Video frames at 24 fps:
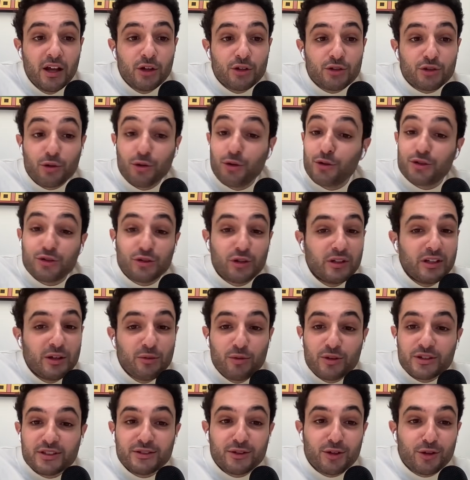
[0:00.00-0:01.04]
So the study
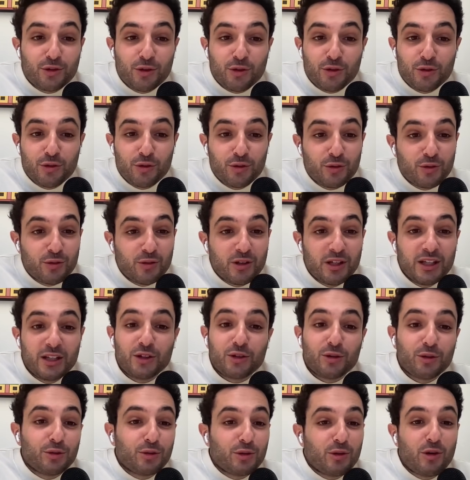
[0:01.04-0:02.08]
was done in
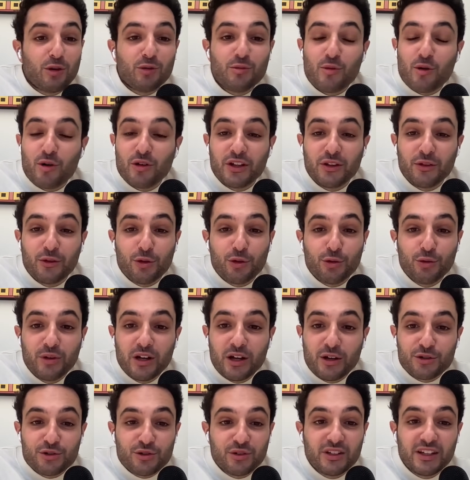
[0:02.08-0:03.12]
total on more than
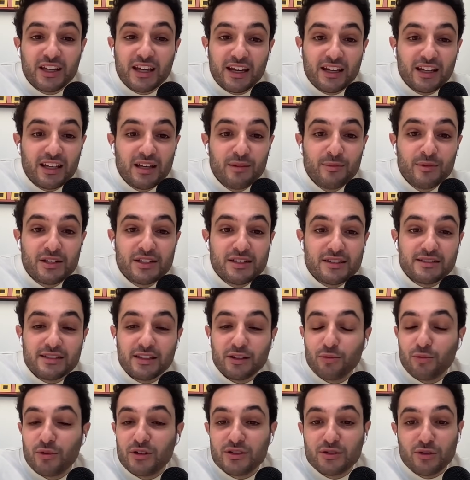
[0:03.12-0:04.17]
300K images.
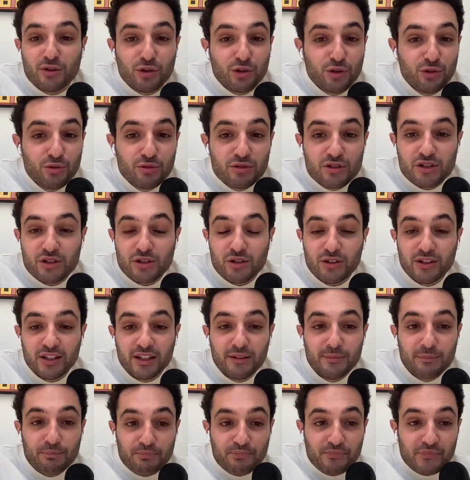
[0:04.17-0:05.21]
It was a huge
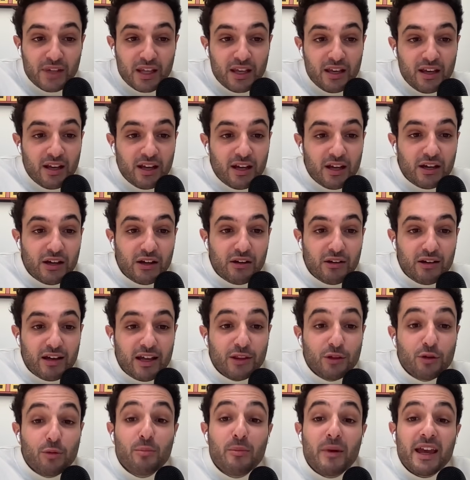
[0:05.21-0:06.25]
study.
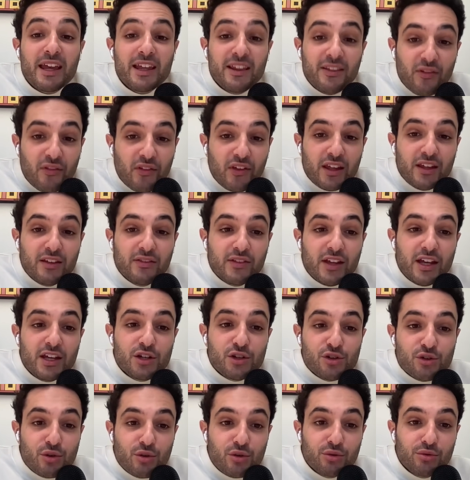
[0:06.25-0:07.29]
And the main thing they
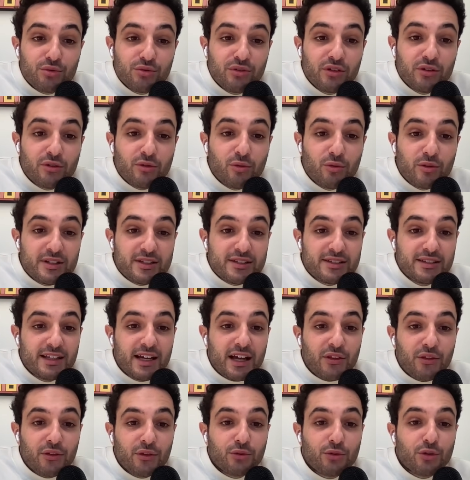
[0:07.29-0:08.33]
showed was
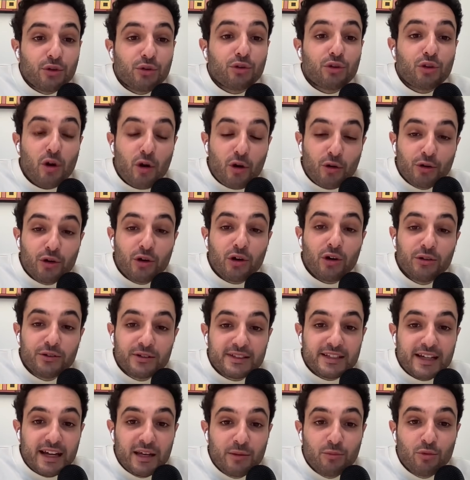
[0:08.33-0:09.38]
that the
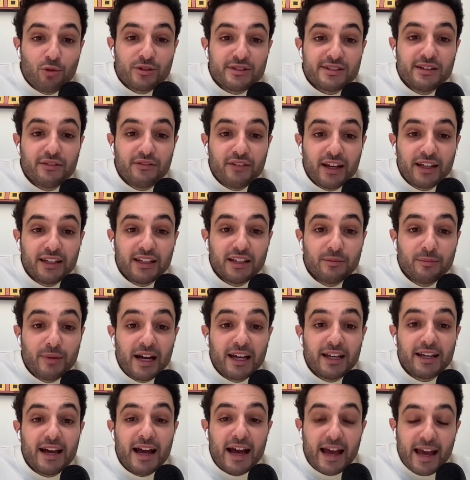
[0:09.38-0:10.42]
turnaround time was divided
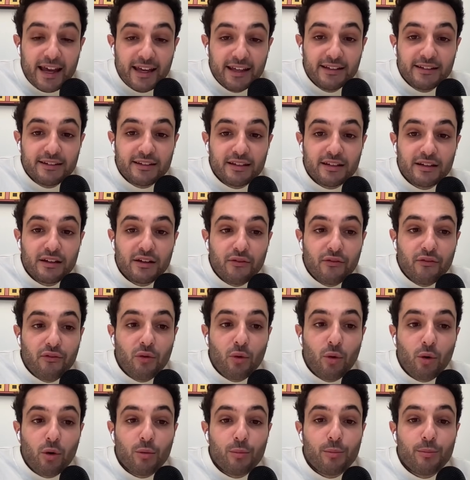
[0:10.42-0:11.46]
by 8
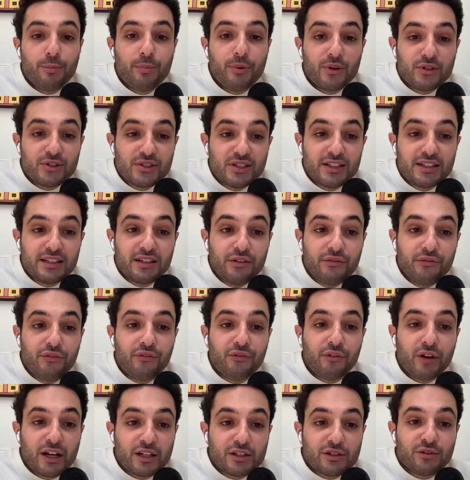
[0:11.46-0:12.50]
for positive
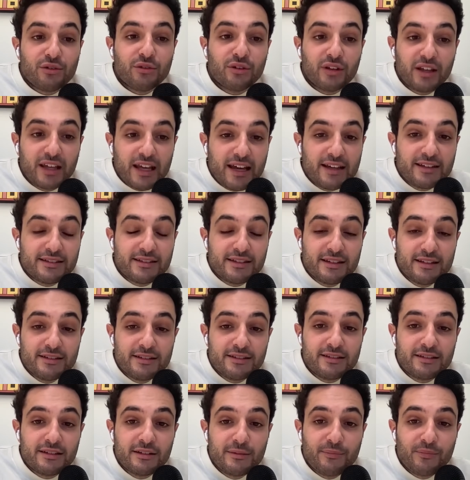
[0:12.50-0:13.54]
fracture
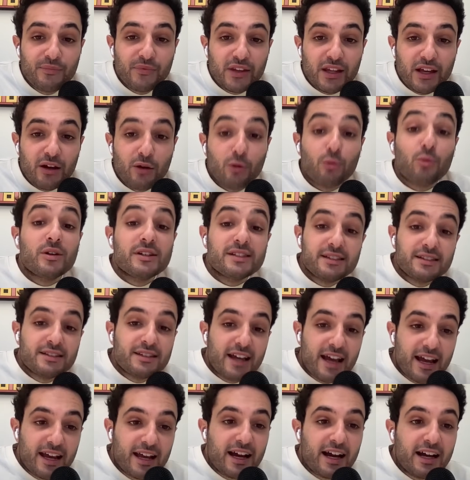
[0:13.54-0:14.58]
cases with
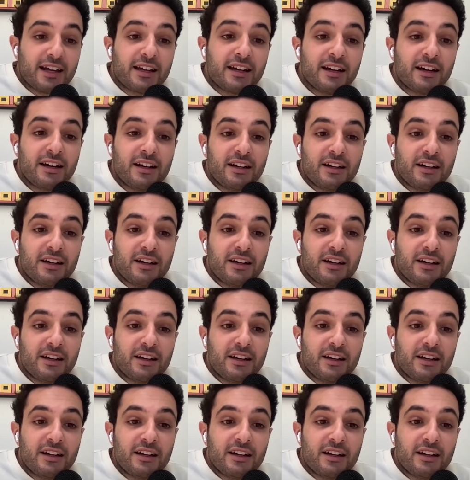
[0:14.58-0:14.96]
AI.